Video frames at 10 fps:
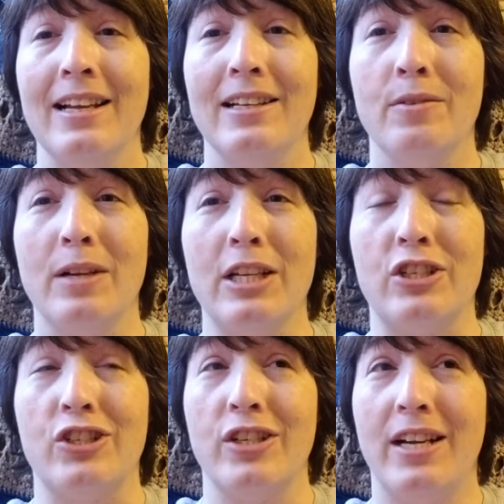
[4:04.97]
You really
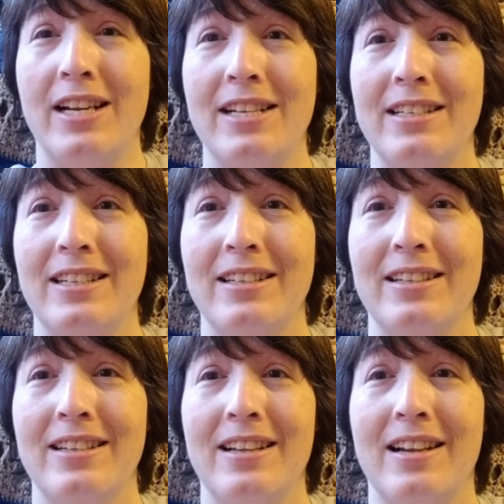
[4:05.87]
shouldn't.
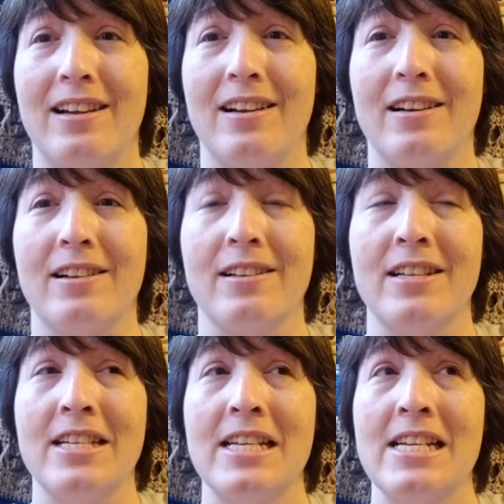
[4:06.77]
Uh,
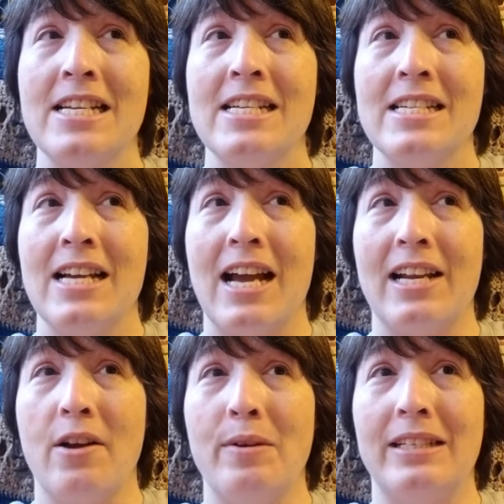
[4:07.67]
I
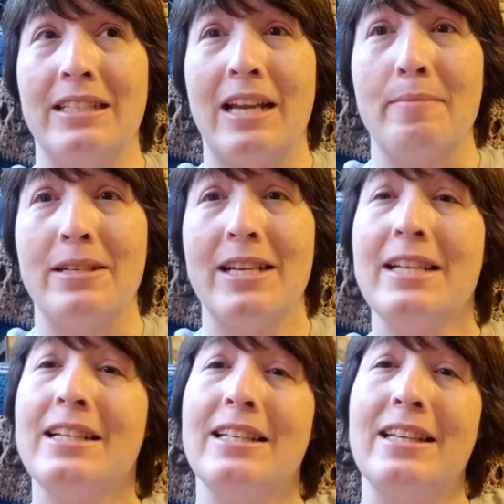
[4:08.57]
know it's
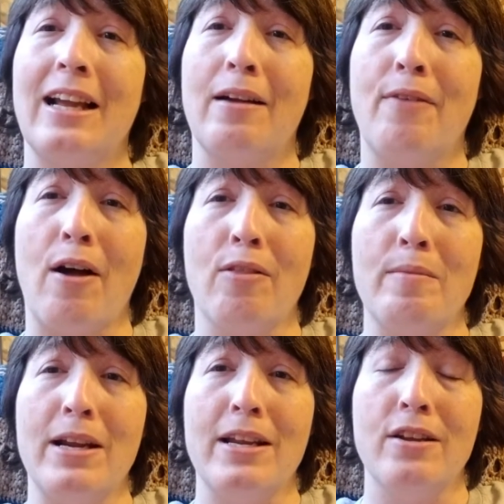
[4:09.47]
tempting to think of all the
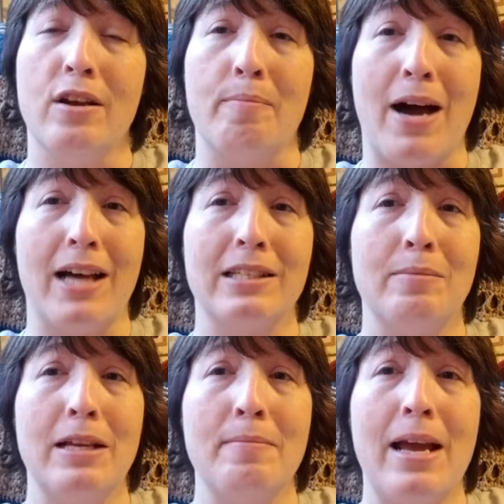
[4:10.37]
money you could
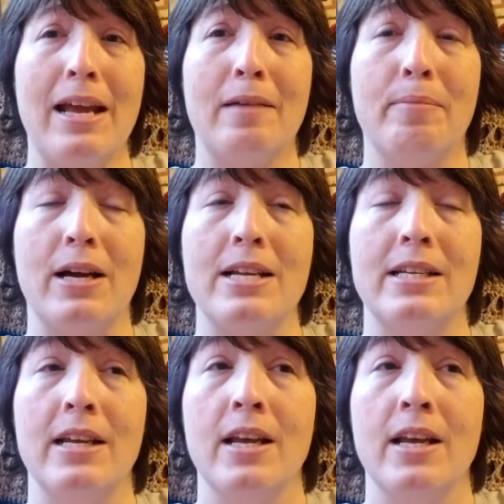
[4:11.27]
possibly make, but